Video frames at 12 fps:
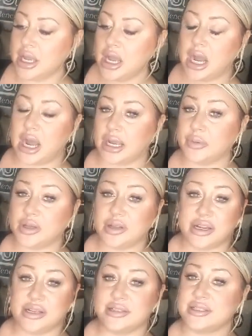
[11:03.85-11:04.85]

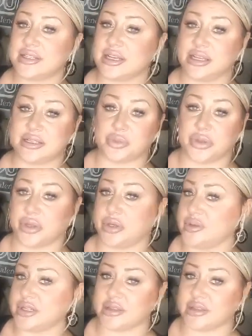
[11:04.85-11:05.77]
Hibiclens, it's what they use at the